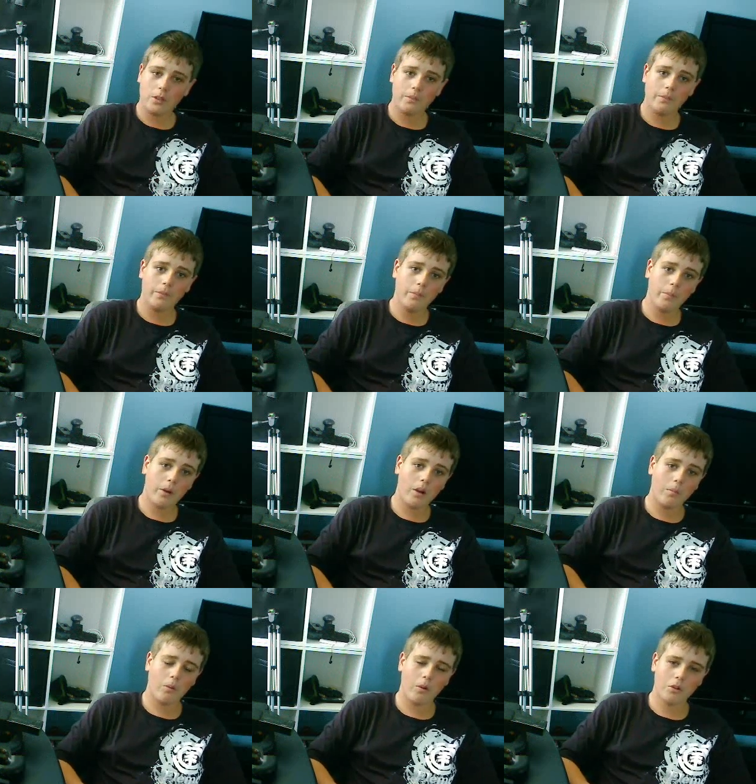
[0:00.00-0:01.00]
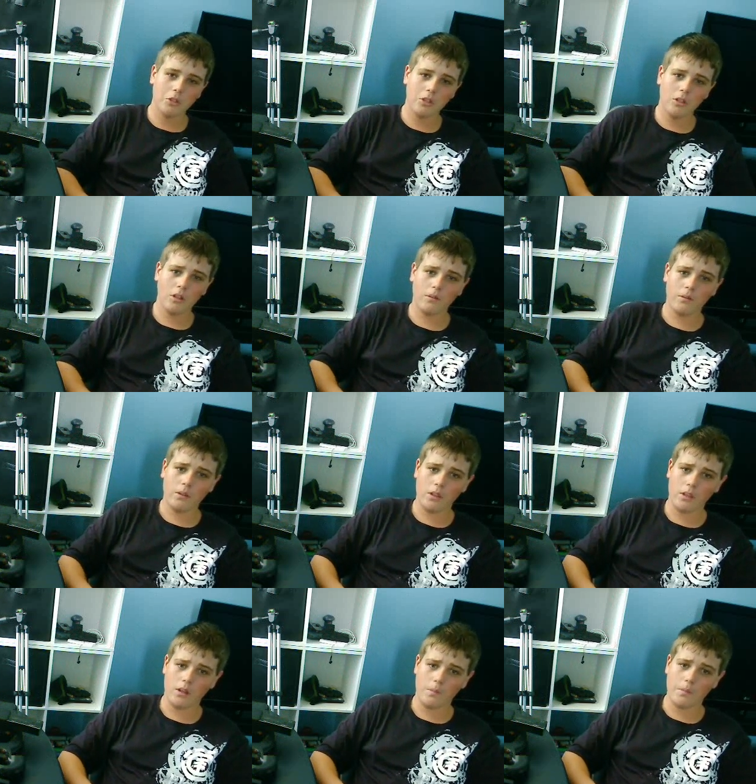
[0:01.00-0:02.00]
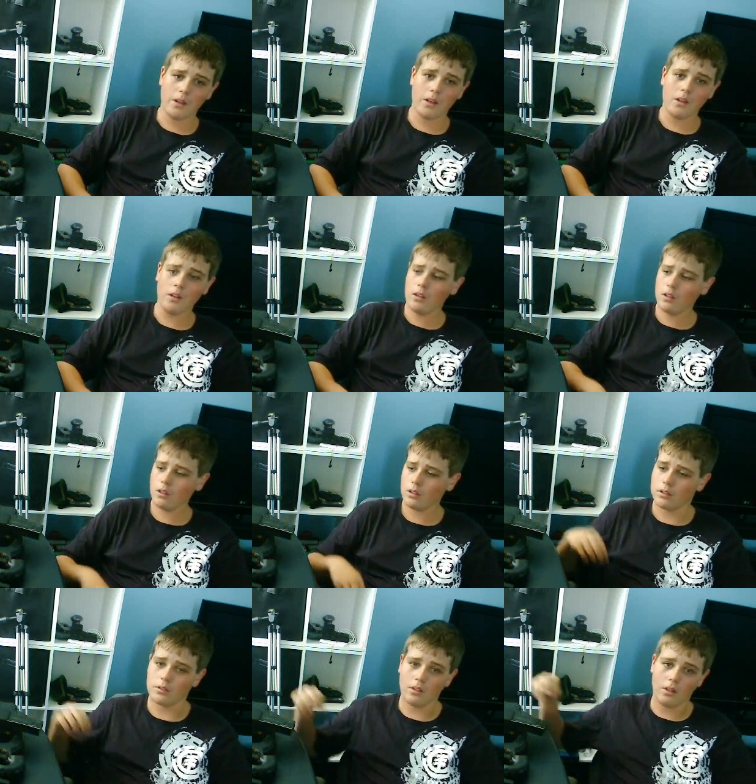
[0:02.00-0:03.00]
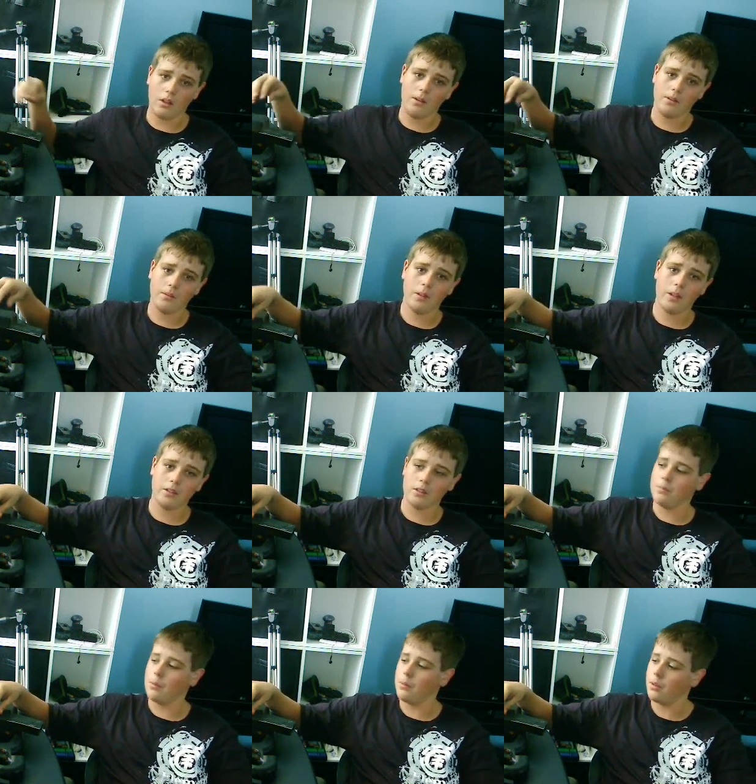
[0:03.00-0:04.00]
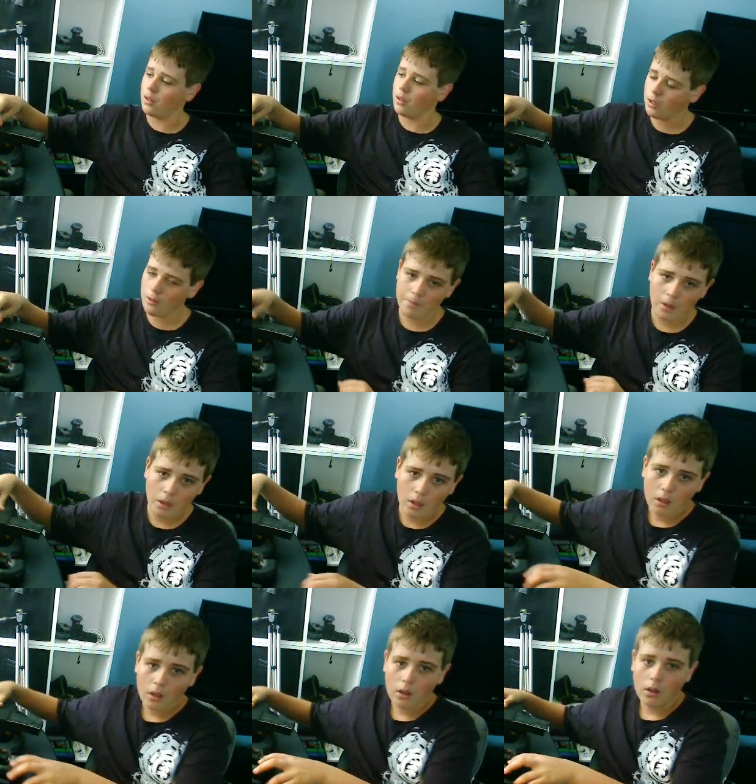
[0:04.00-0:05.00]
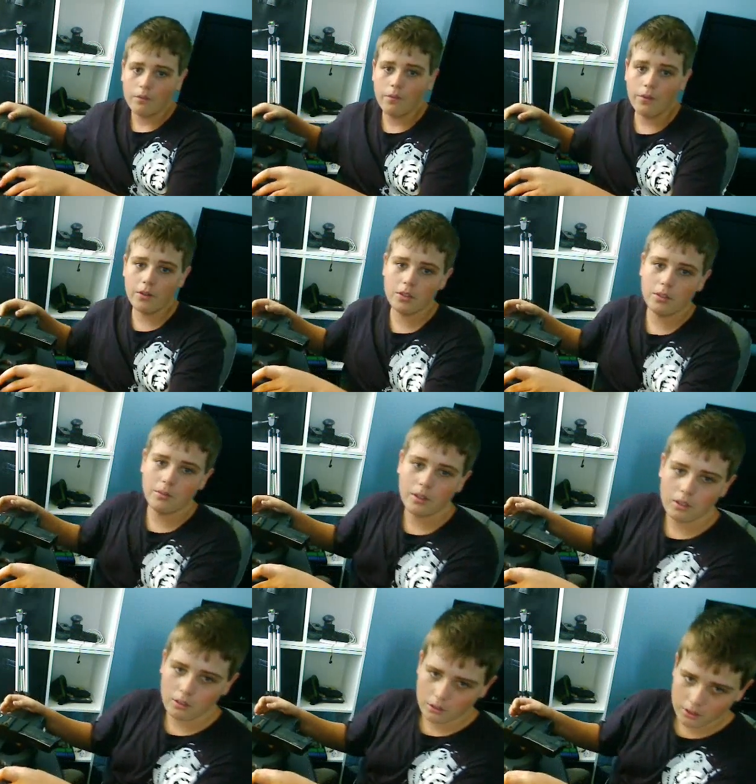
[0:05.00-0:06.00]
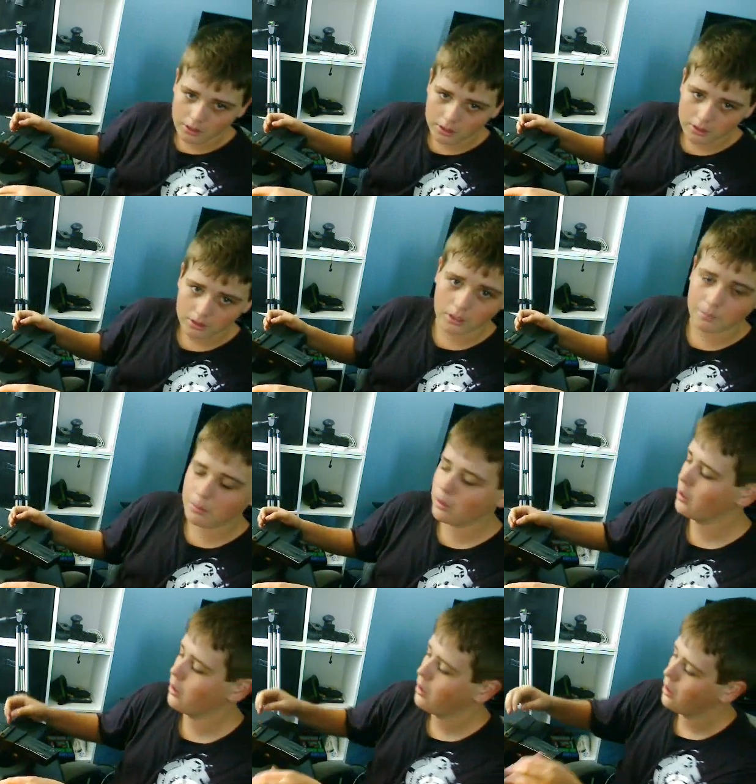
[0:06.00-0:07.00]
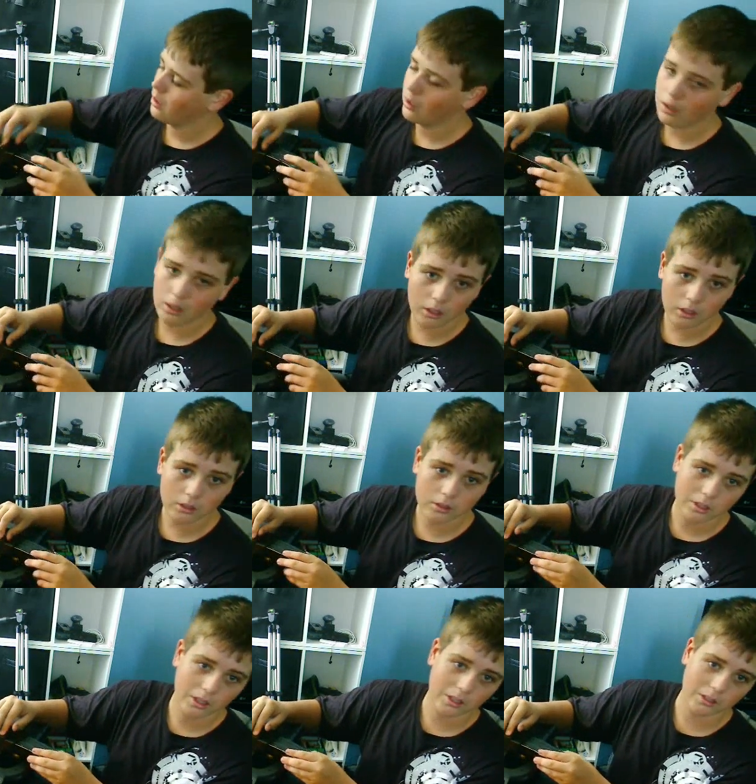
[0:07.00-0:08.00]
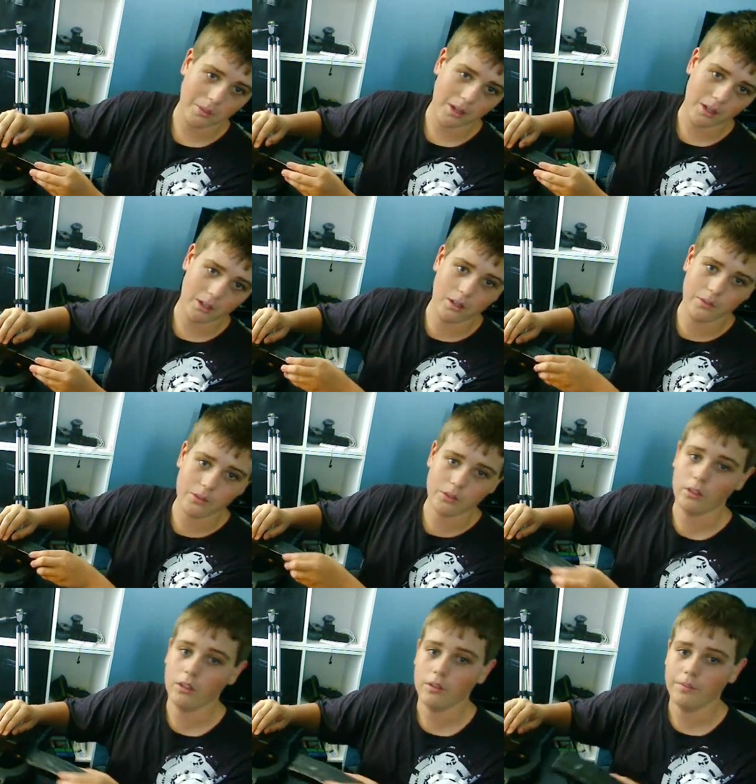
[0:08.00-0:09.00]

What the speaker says: strip portion of the P90, Classic Army P90. First thing we gotta do to take this gun apart is take out the mag, obviously.